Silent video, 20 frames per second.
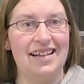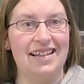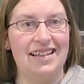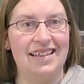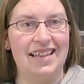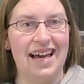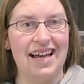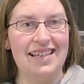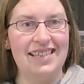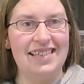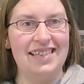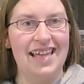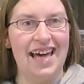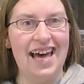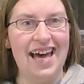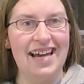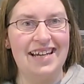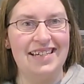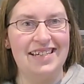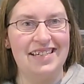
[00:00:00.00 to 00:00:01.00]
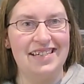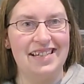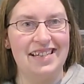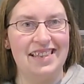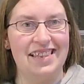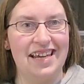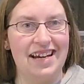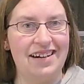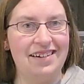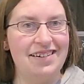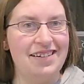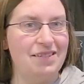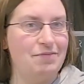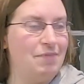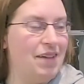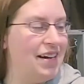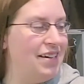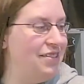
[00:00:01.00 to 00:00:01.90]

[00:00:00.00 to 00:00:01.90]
that's that. There is my